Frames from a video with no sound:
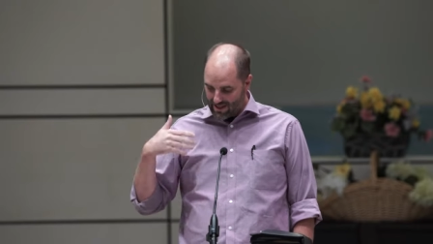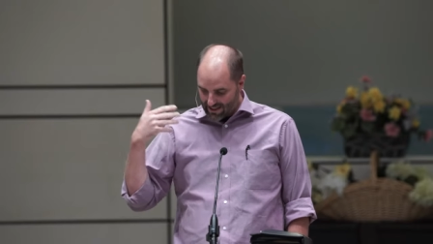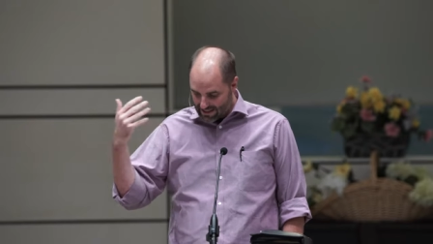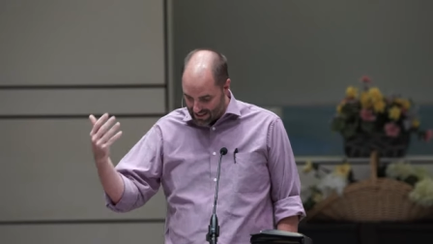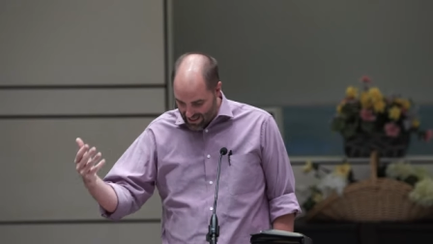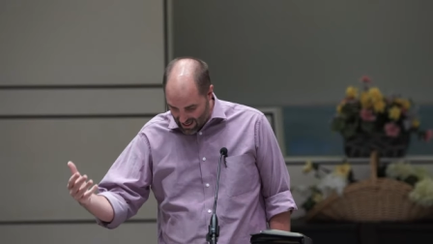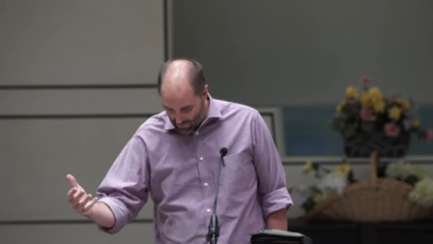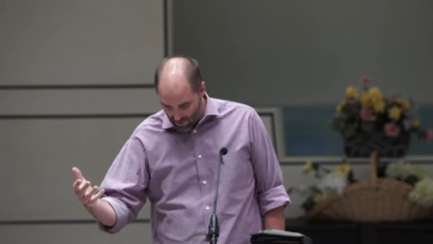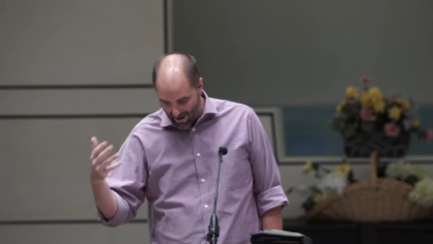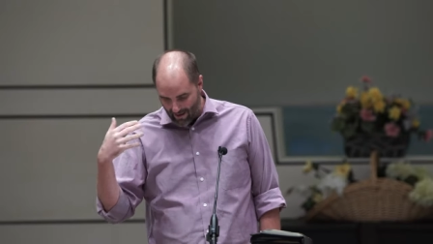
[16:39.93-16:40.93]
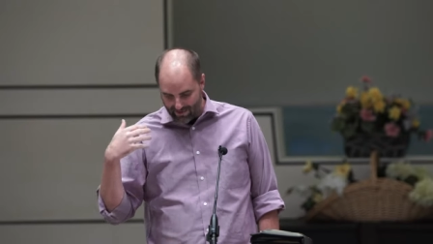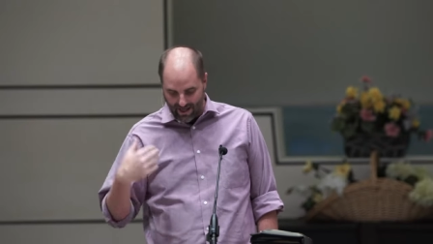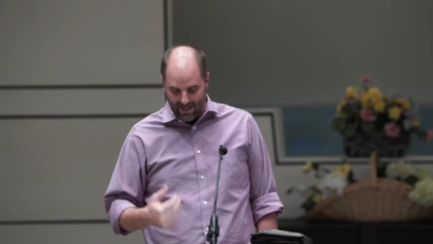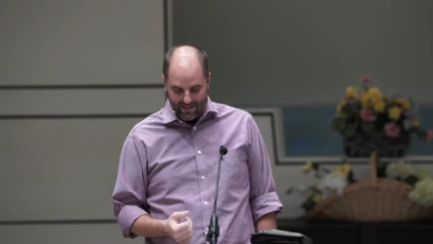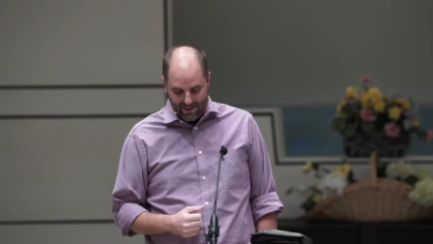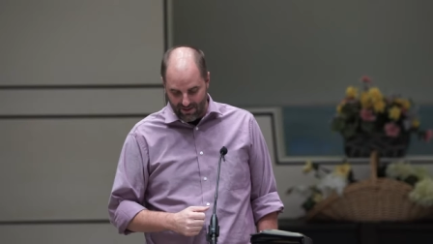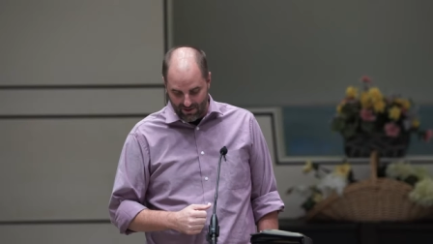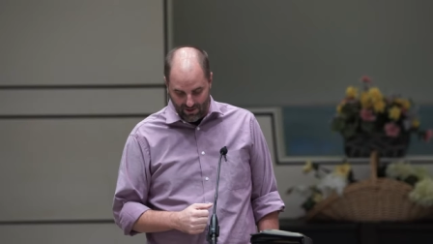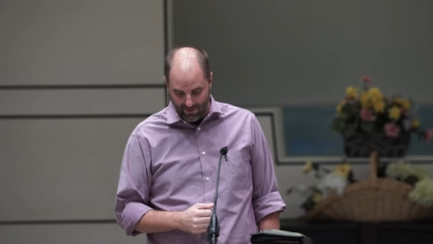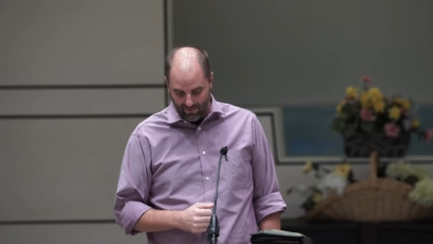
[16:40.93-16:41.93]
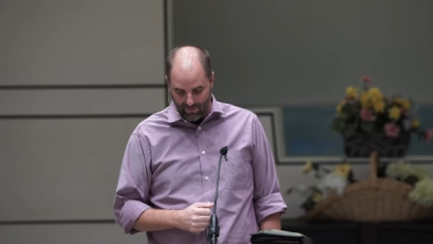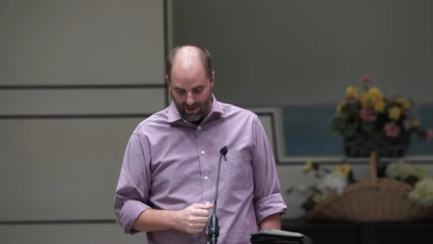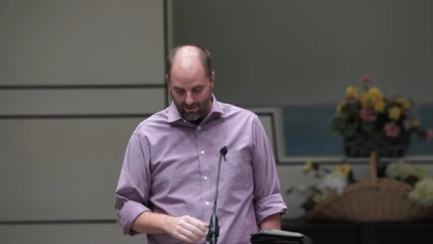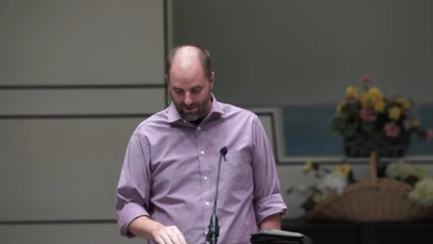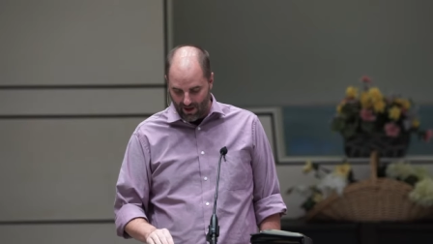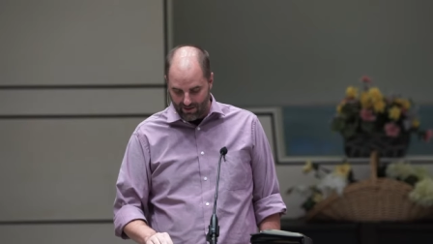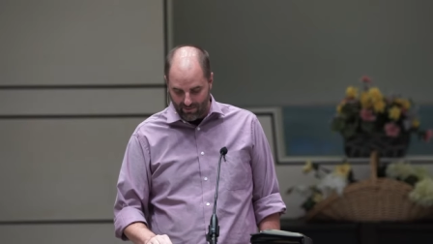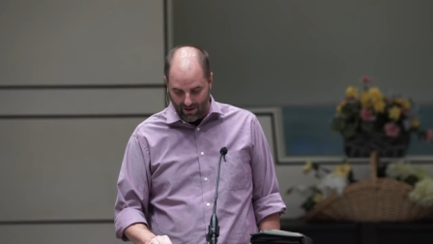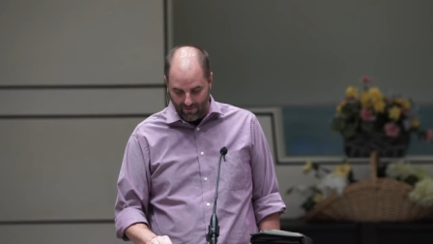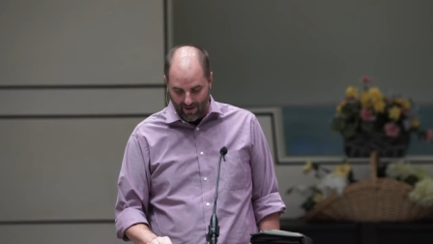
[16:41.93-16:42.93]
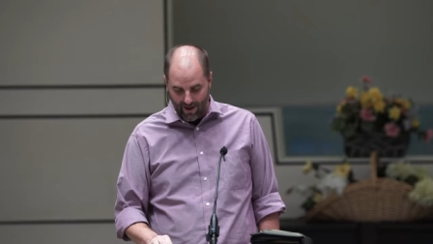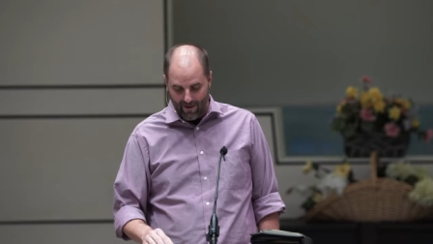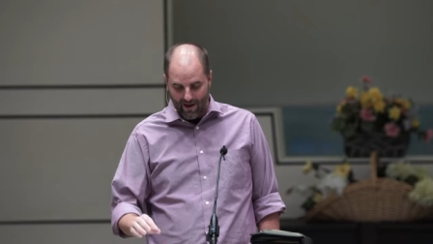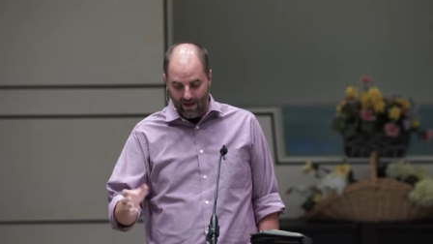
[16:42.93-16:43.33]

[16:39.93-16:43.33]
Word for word: That's the name we're baptized into, and Peter talks about that.